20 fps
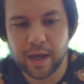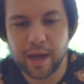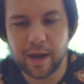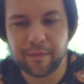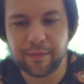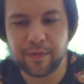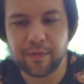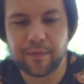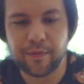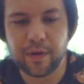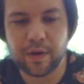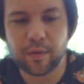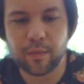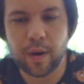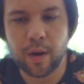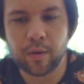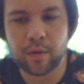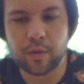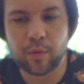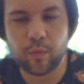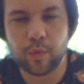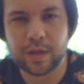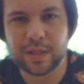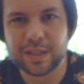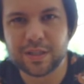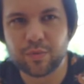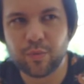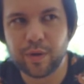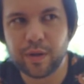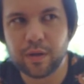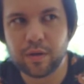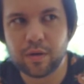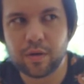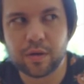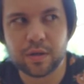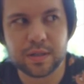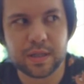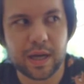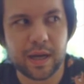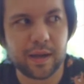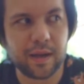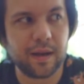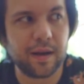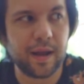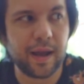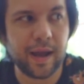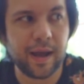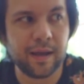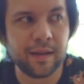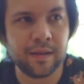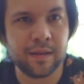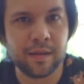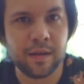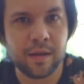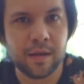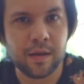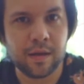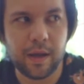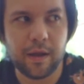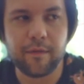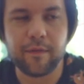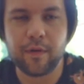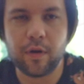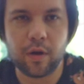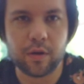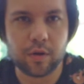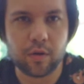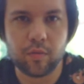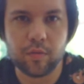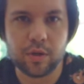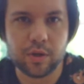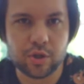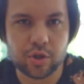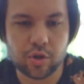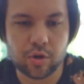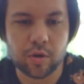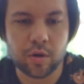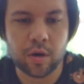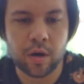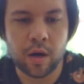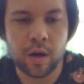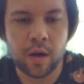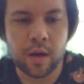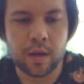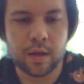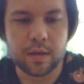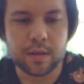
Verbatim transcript: I have to figure out what sweeteners I can add, if not only sugar.